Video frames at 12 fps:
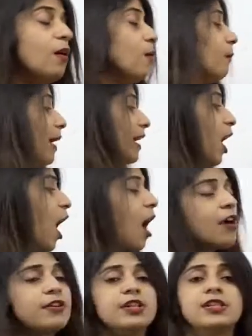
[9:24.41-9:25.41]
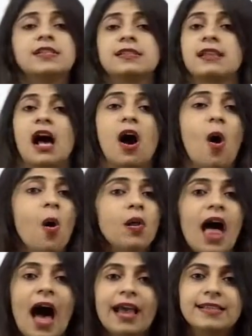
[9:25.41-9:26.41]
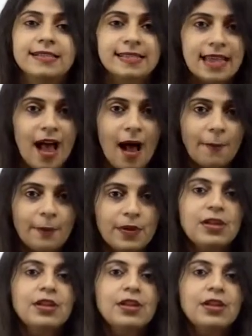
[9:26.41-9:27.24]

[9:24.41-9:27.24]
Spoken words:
oh, my car is all iced up.